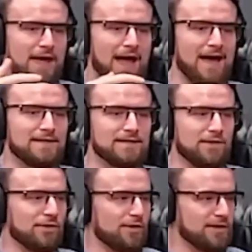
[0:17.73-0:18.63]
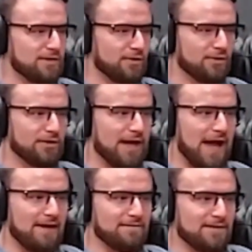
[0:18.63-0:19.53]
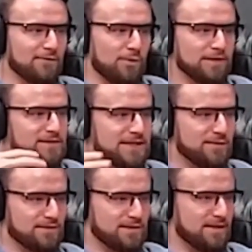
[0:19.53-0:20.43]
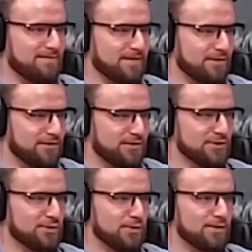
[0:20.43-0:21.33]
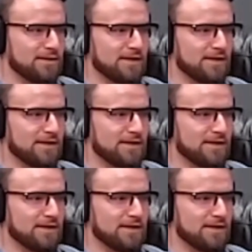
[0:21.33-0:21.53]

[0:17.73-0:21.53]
As a 30-year-old, I've never once used the stuff I learned in school.